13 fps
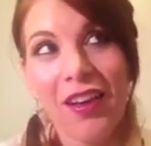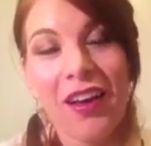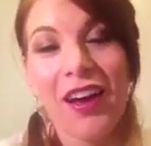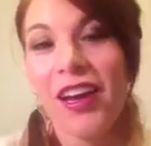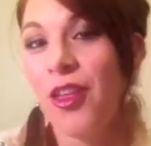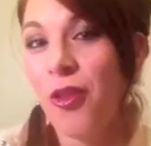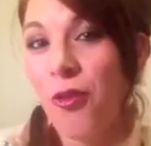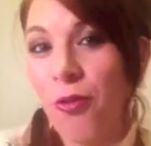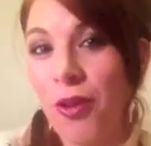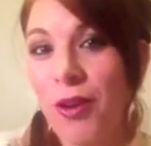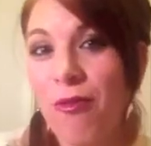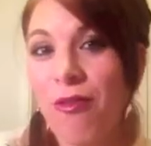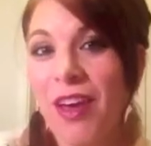Another
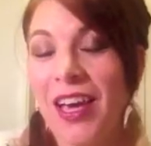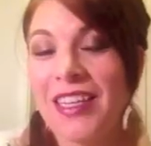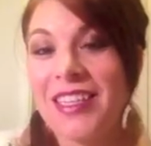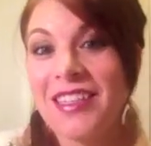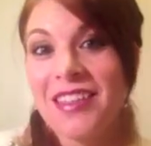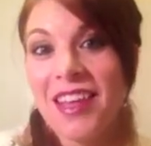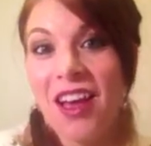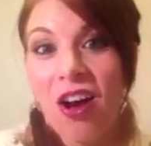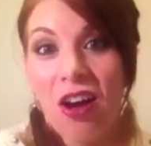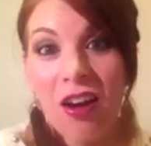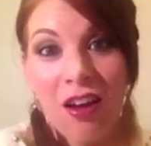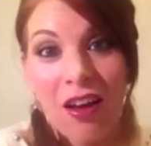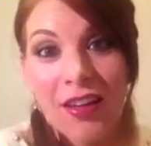fun fact is that on
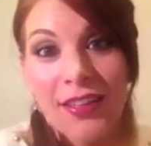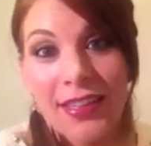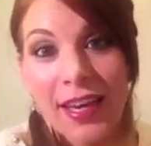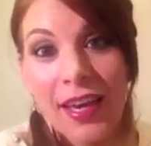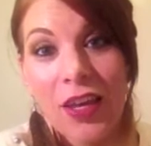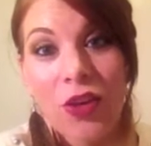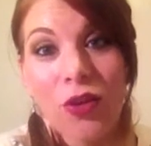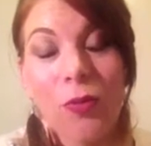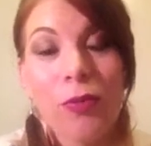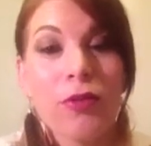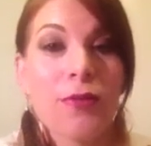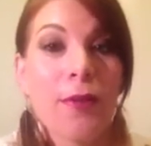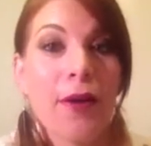a hot day, you can
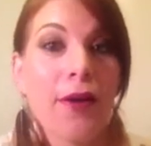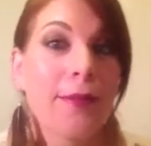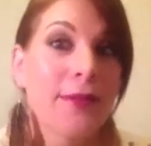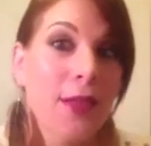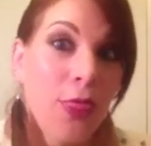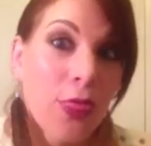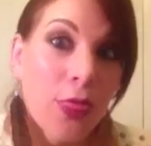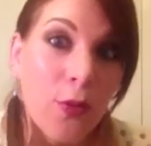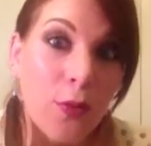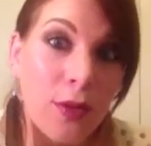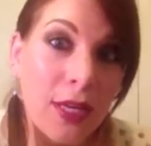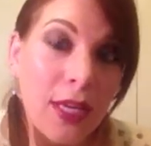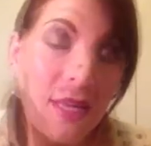perspire up to
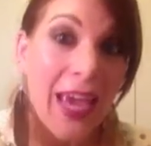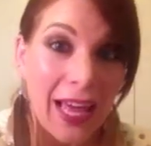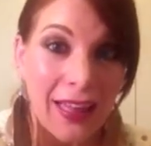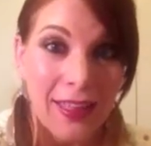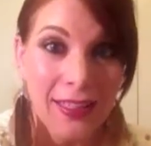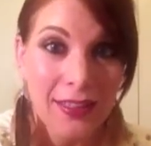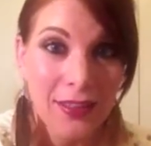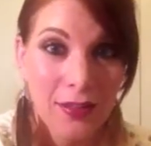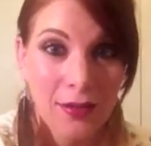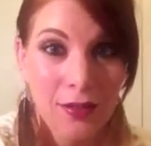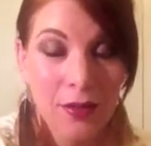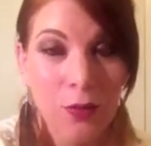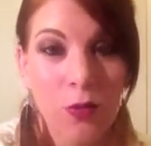3
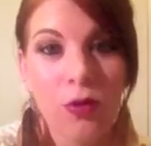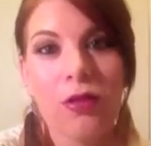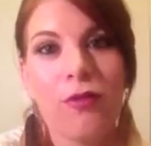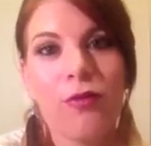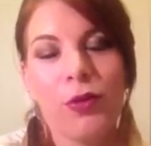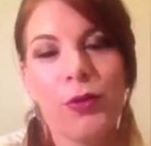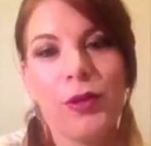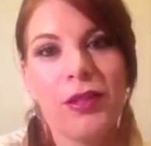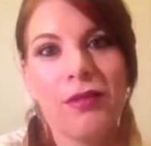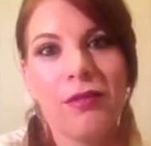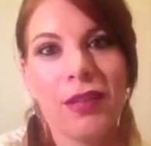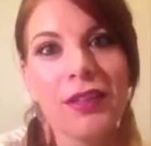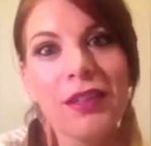gallons worth of fluid.
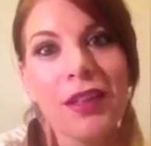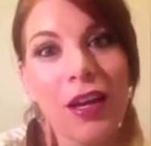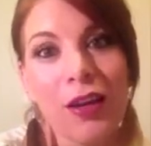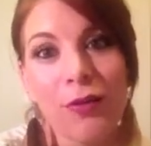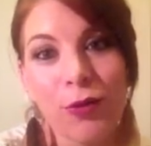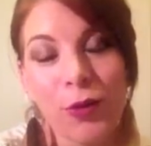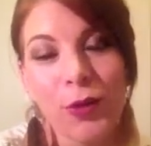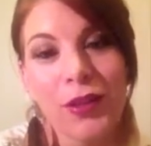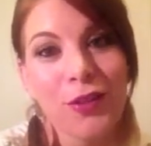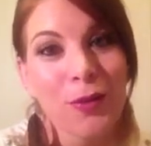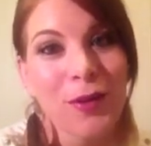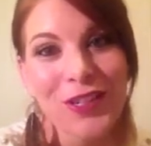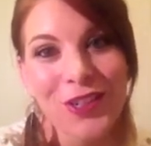That's a lot of fluid, so
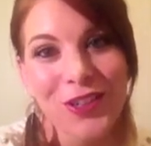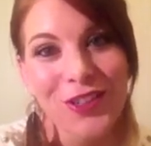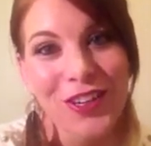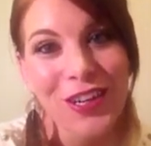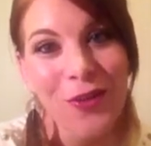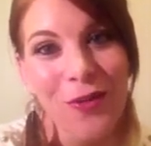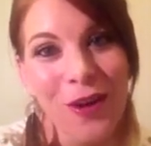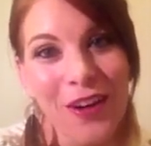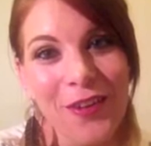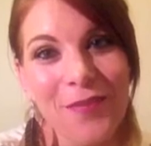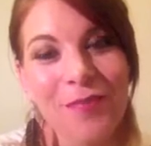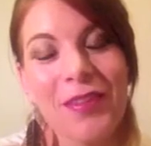make sure you drink your water.